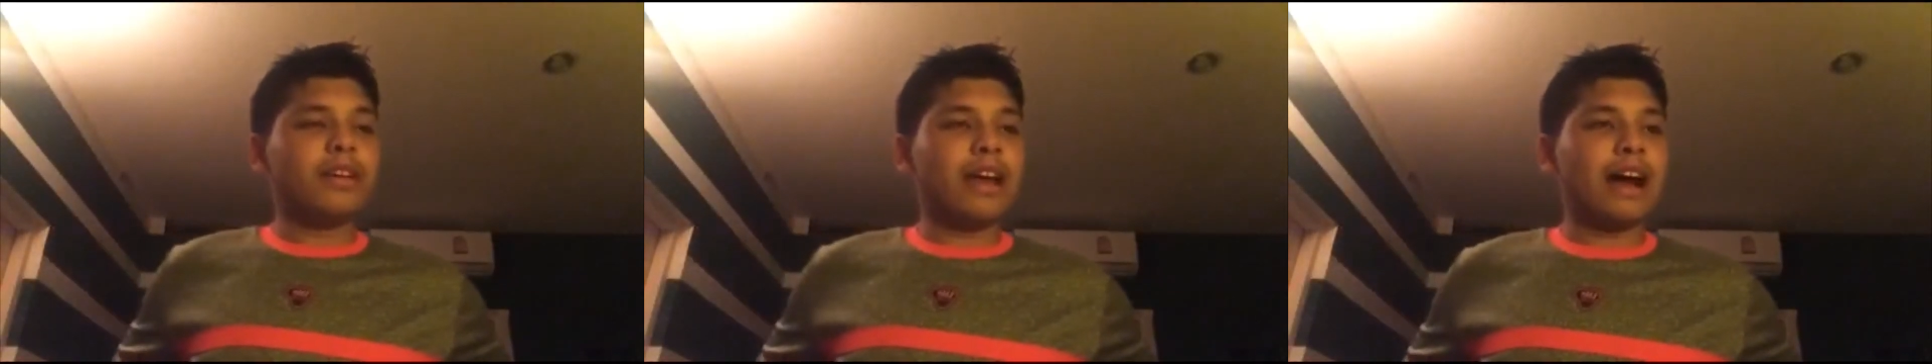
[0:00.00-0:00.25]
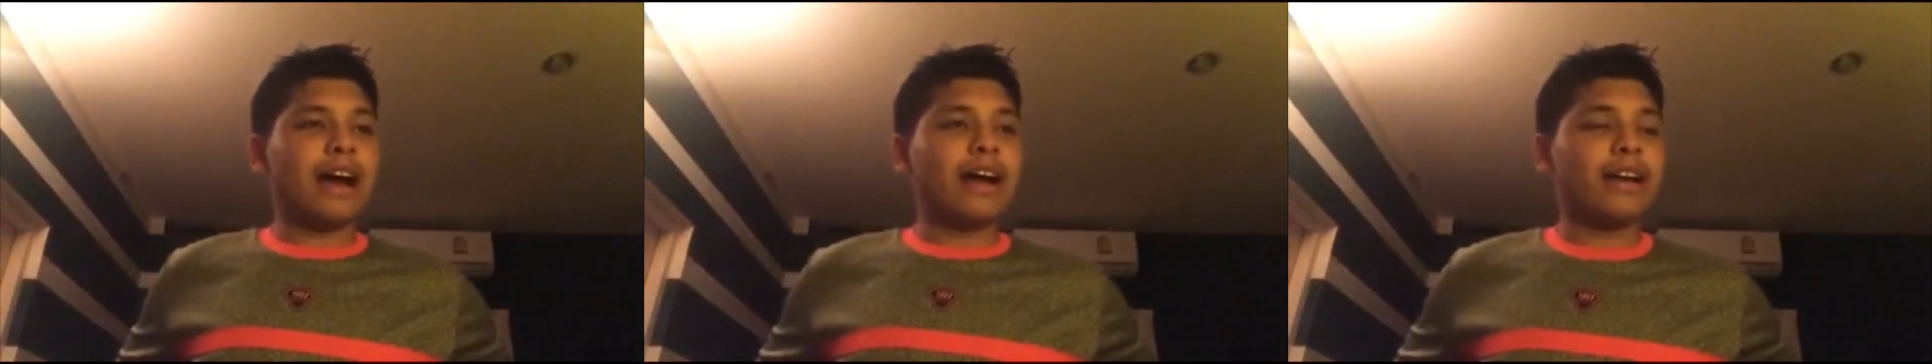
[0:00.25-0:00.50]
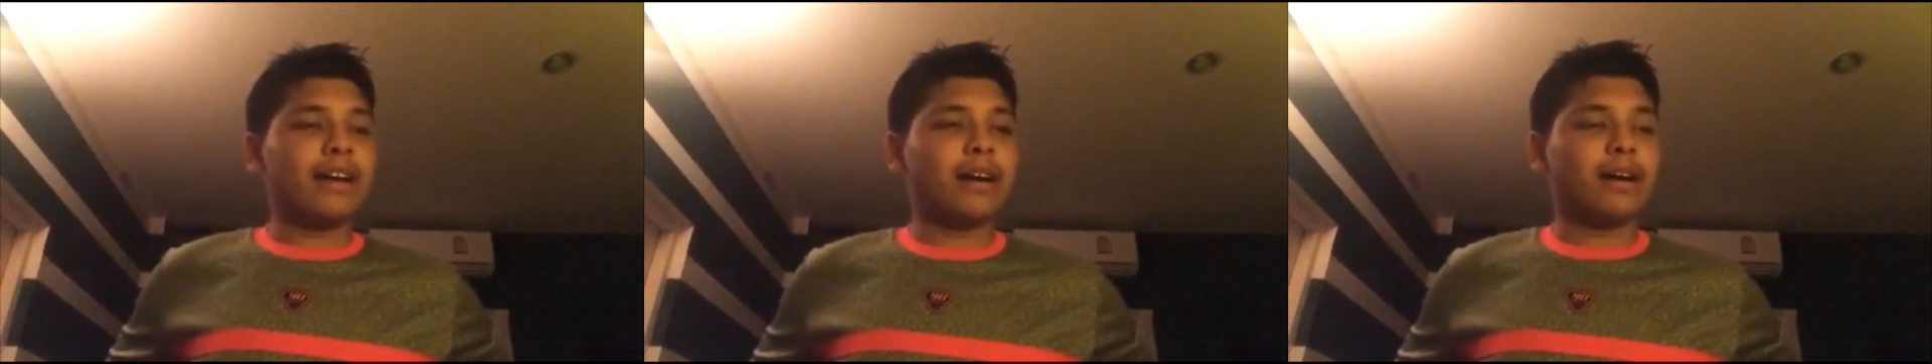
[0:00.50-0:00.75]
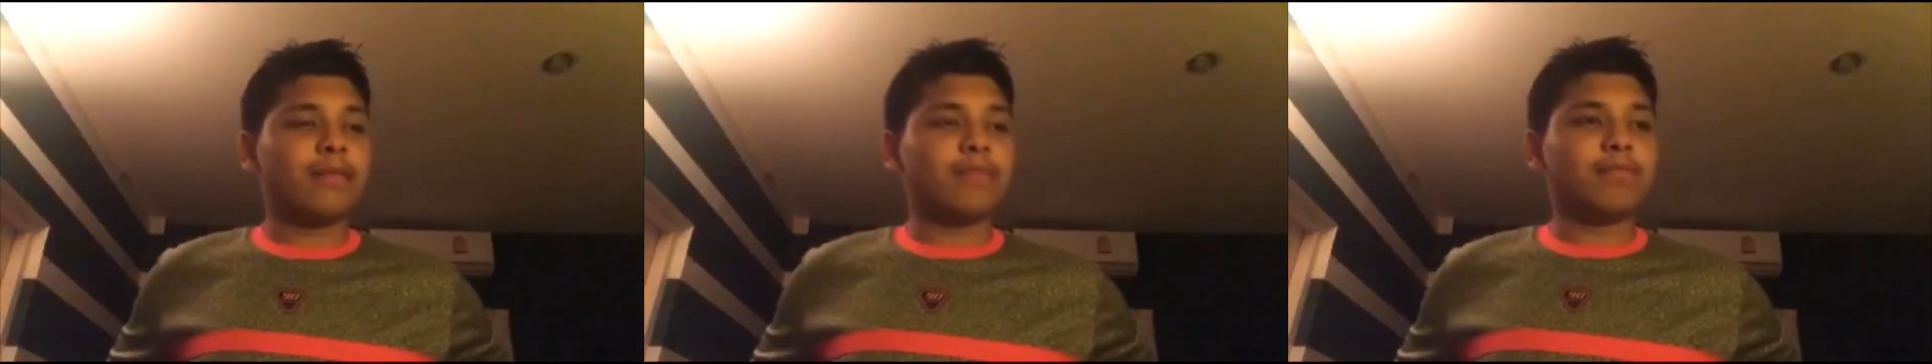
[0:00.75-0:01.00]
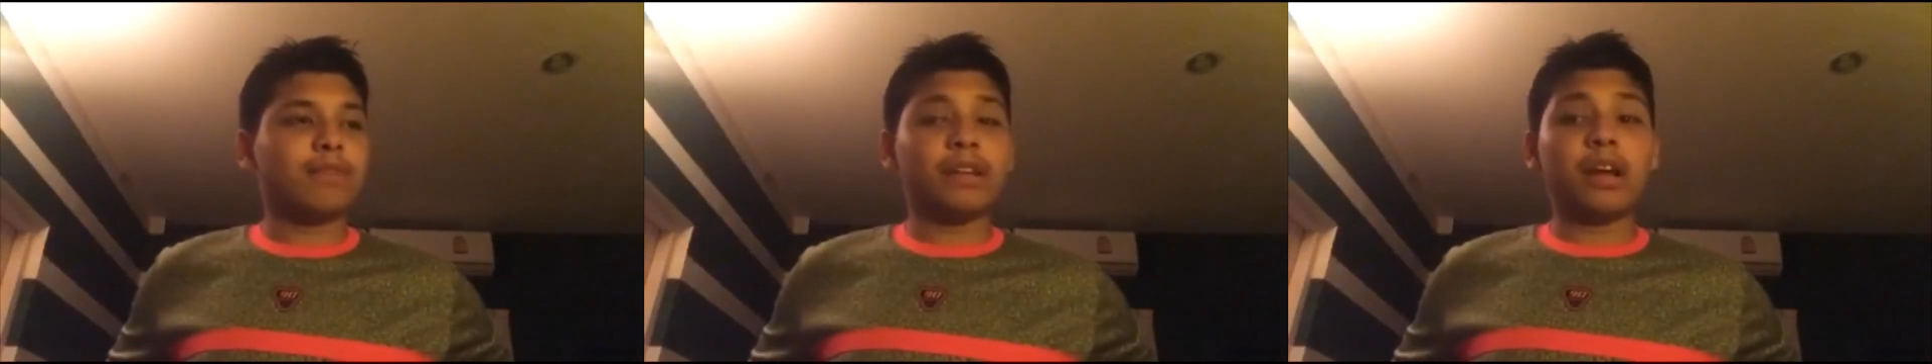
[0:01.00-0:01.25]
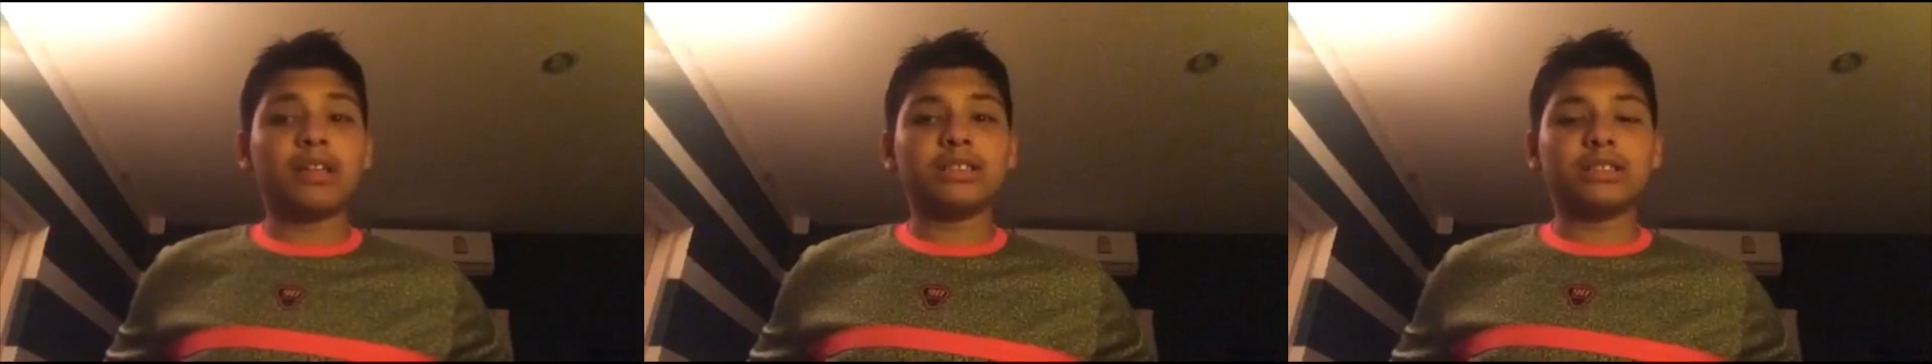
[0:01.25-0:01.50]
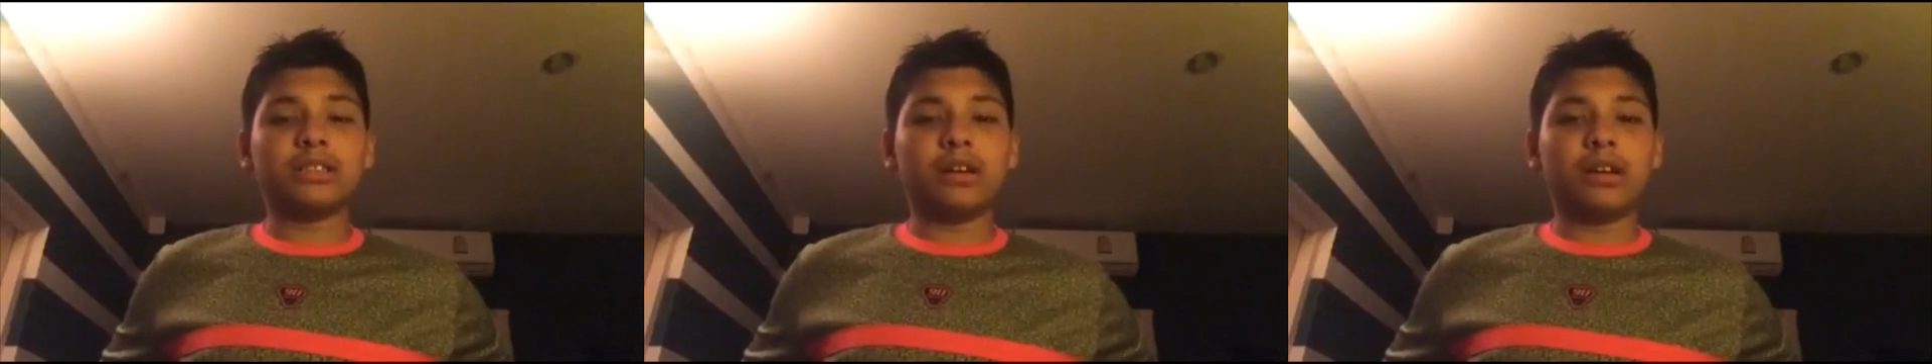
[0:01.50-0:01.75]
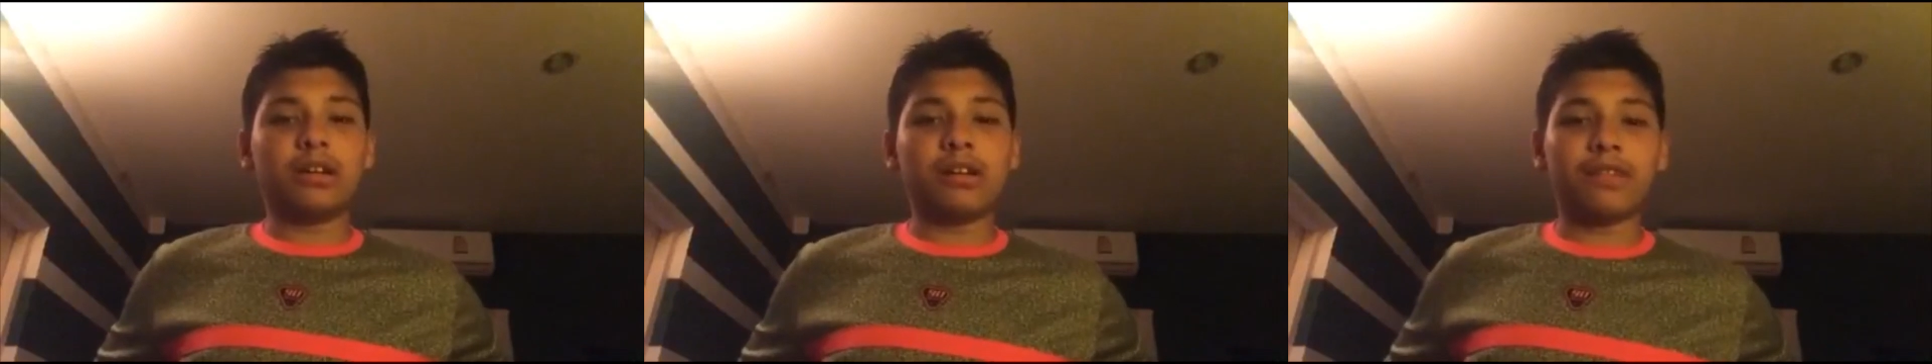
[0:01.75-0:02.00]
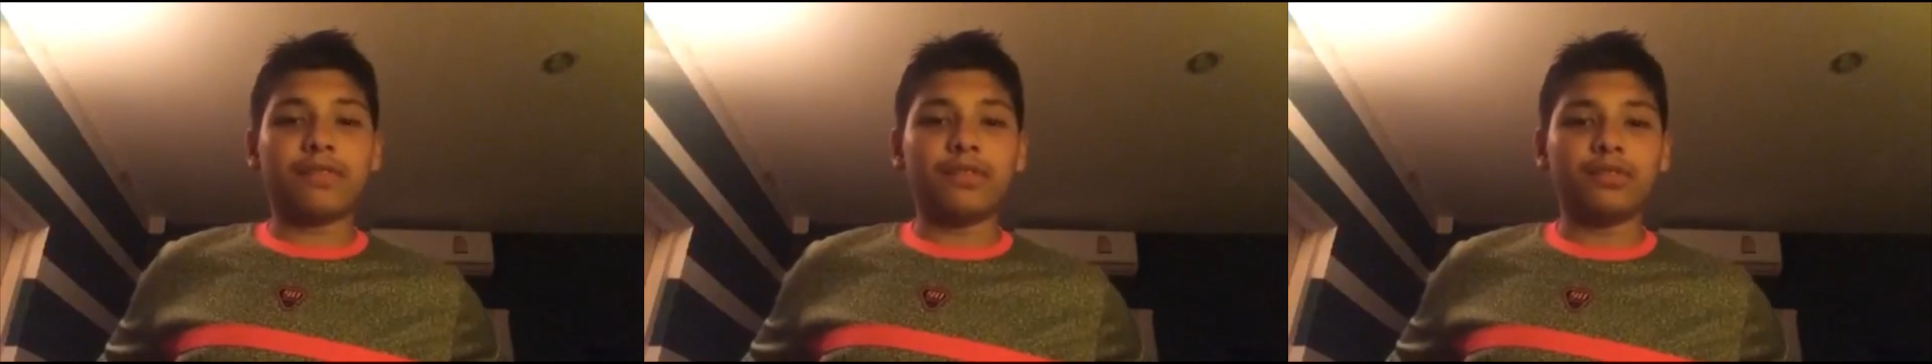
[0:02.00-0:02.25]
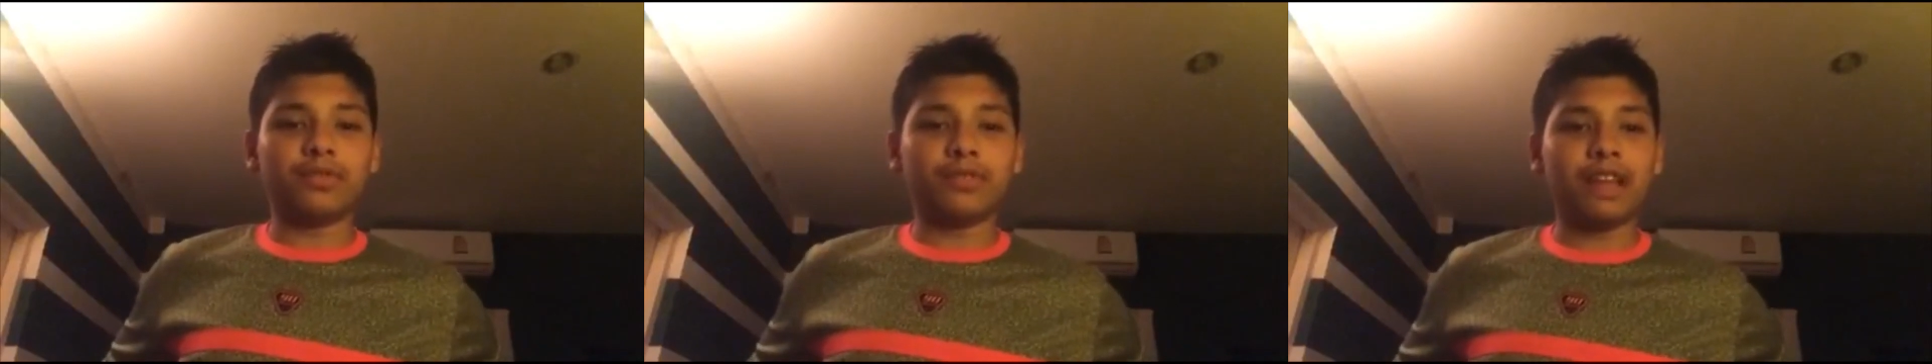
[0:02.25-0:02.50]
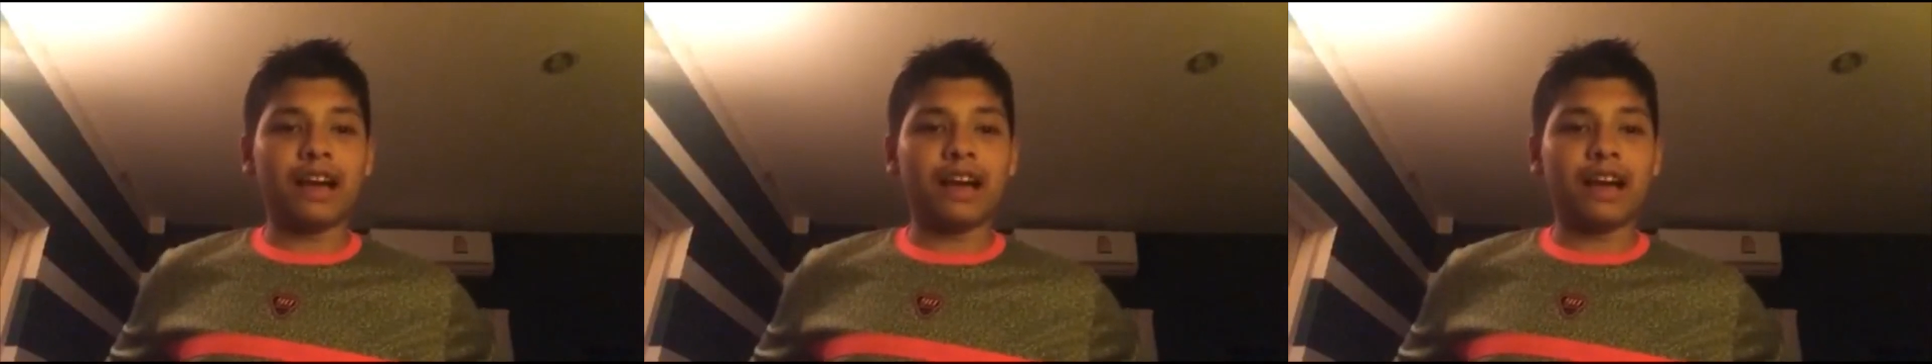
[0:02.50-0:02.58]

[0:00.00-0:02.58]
I um I lost a lot of views from